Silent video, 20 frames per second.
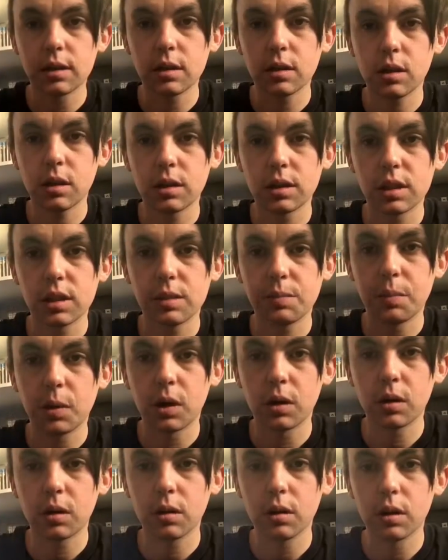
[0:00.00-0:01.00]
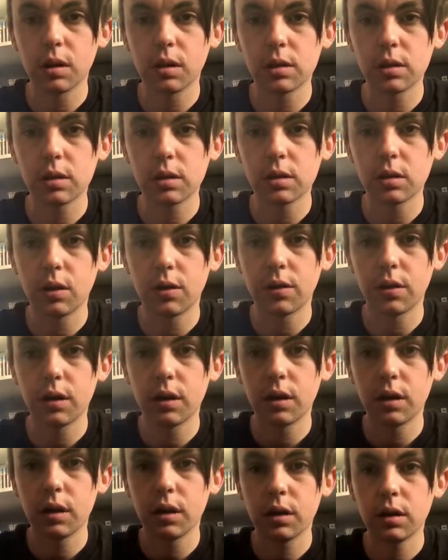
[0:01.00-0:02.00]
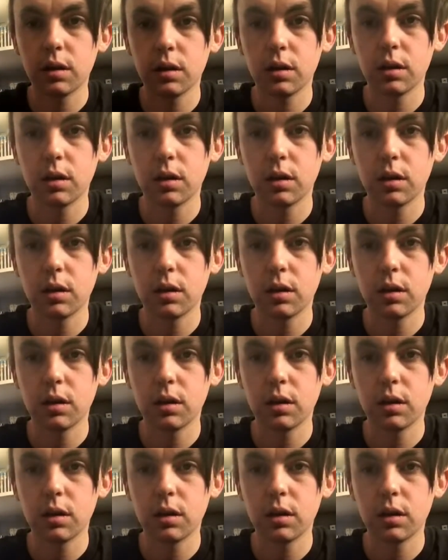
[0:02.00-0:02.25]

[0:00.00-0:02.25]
It's got spot gloss on the